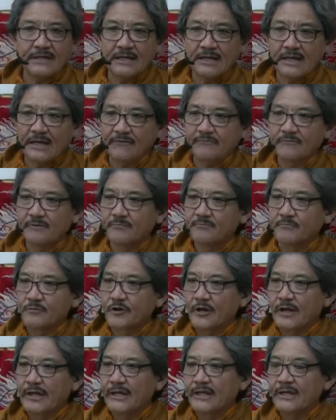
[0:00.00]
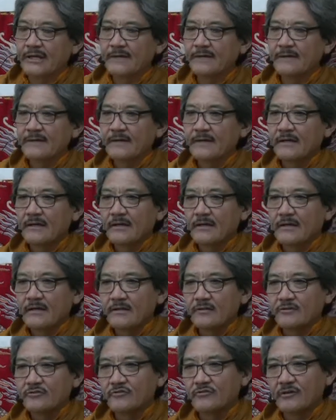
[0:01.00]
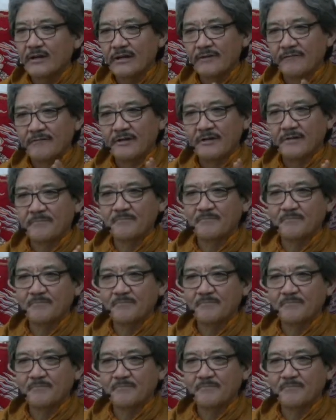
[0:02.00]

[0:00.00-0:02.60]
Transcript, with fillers: I will pray to have a